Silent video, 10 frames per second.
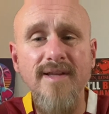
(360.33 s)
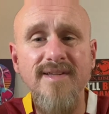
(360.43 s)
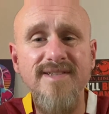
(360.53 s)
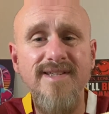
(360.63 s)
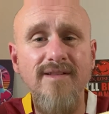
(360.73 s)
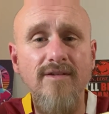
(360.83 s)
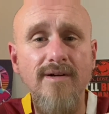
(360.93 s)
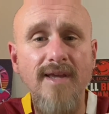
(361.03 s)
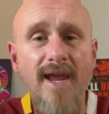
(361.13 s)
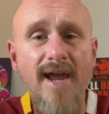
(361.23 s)
doesn't
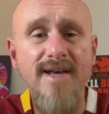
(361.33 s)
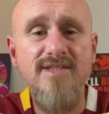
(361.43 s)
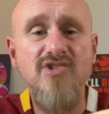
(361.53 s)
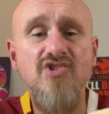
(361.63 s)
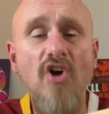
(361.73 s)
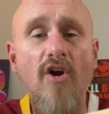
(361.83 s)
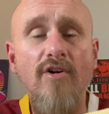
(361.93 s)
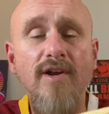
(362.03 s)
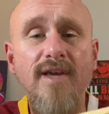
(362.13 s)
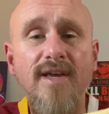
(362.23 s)
look as
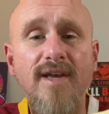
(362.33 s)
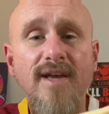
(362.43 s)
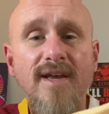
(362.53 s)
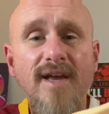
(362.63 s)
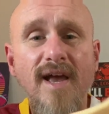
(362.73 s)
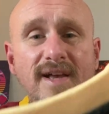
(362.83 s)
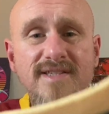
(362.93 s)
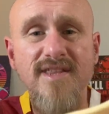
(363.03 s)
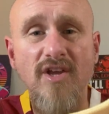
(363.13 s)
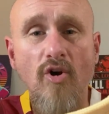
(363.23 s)
dark
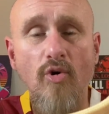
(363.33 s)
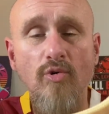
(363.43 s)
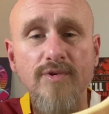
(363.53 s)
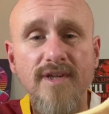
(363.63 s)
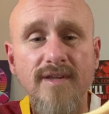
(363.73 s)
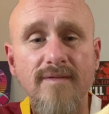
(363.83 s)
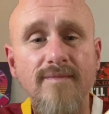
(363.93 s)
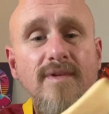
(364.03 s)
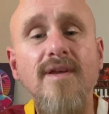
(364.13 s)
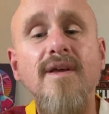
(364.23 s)
as the gold
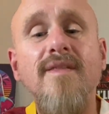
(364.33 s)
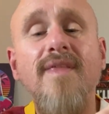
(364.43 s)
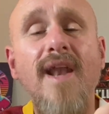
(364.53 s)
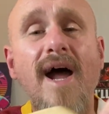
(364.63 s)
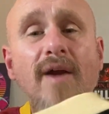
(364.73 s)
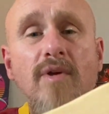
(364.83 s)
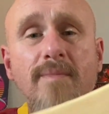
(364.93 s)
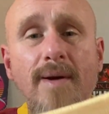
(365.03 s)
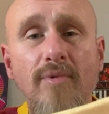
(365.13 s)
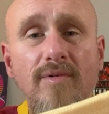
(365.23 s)
that I
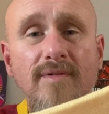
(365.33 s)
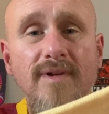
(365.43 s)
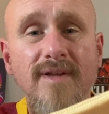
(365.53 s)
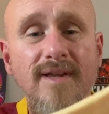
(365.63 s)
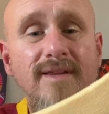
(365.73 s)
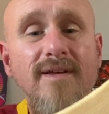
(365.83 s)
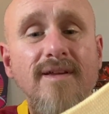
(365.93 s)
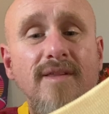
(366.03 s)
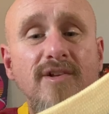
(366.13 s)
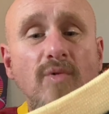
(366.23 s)
remember
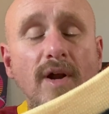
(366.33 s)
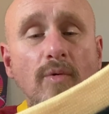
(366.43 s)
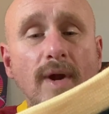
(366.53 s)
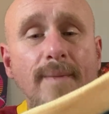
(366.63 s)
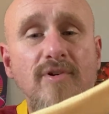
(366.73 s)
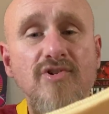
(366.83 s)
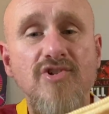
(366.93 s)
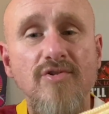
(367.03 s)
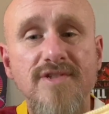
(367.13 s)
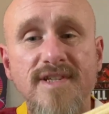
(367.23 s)
the Toronto Raptors
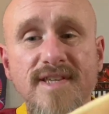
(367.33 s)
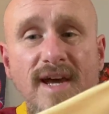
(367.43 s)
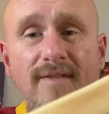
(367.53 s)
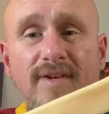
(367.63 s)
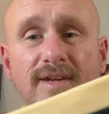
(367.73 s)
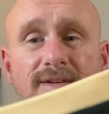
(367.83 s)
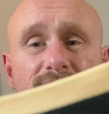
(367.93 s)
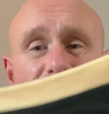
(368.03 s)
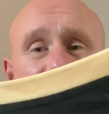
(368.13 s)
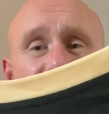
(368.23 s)
jerseys having.
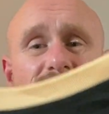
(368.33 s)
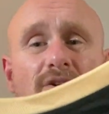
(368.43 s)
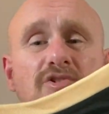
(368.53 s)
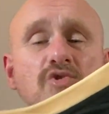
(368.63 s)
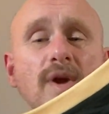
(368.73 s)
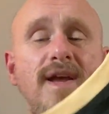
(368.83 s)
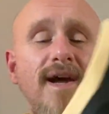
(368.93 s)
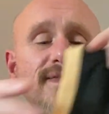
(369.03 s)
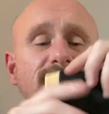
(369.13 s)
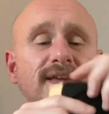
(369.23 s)
You know, Drake,
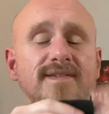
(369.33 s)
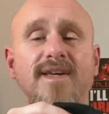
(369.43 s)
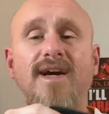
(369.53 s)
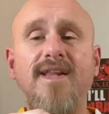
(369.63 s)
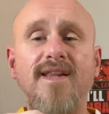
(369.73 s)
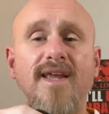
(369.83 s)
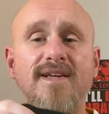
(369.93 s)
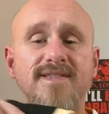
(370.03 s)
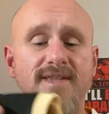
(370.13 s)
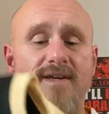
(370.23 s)
I think, is a guy that
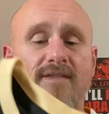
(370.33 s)
likes the